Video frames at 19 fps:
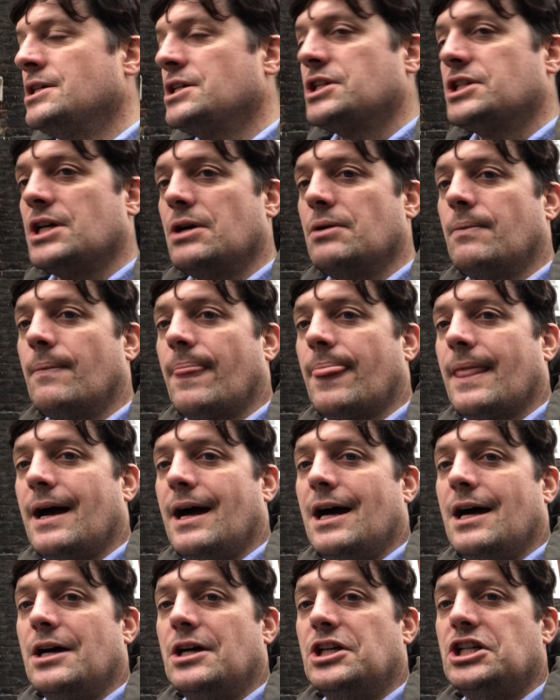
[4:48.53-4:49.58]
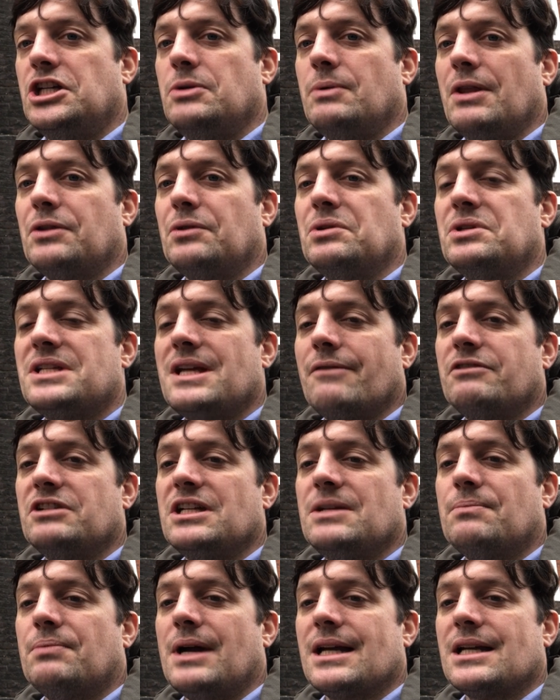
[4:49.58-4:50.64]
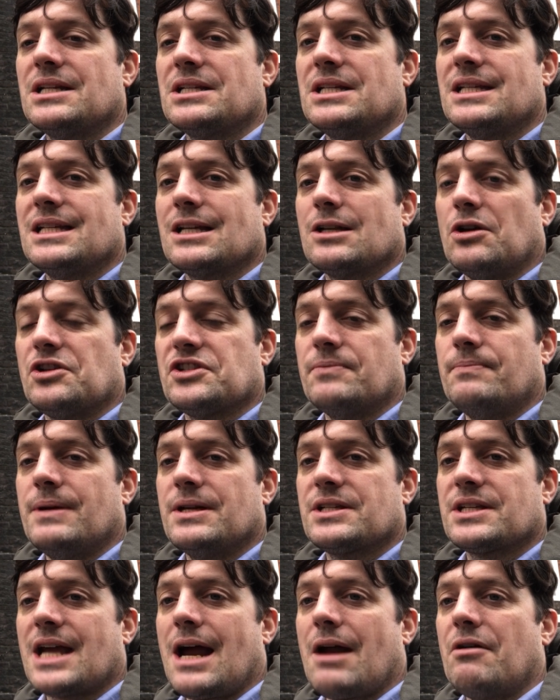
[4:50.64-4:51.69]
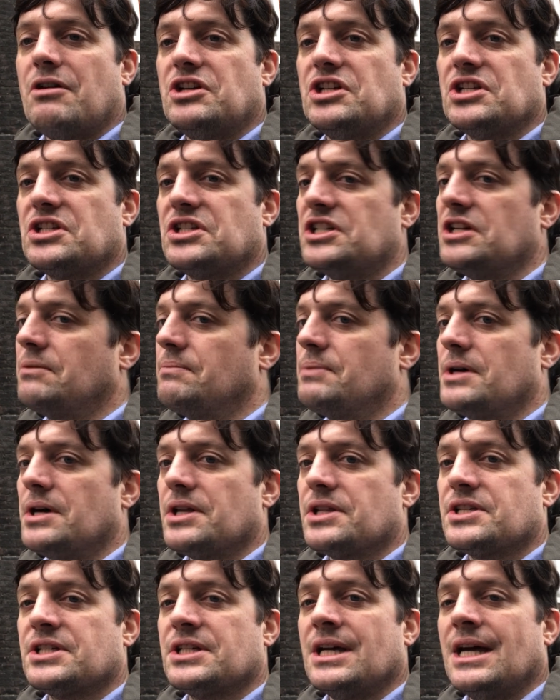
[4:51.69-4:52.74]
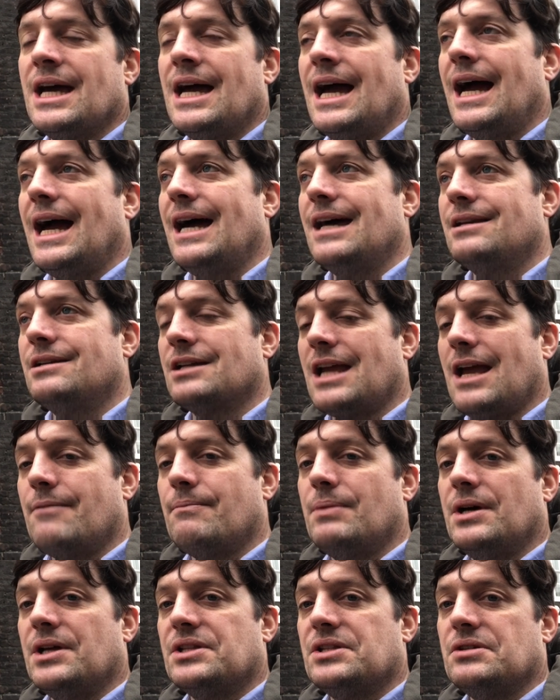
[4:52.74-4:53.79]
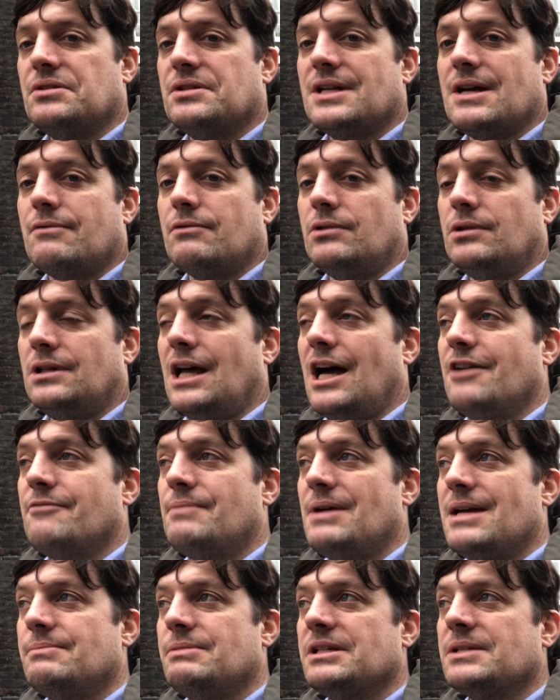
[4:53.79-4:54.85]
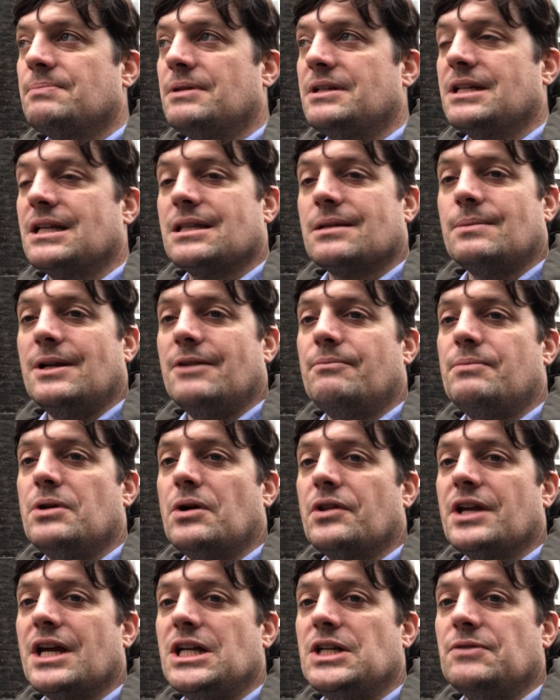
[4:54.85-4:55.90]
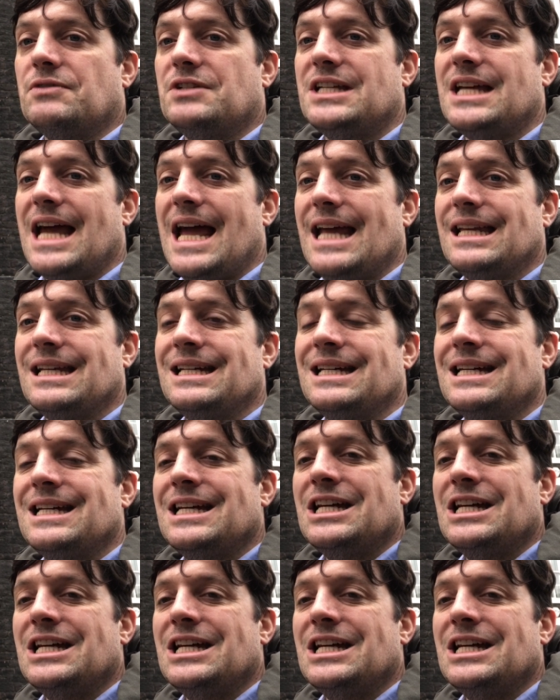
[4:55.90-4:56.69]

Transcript: So uh, she went through 17 pregnancies, had lots of miscarriages, stillbirths, and gave birth to several live babies, but none of them lived beyond the age of 10.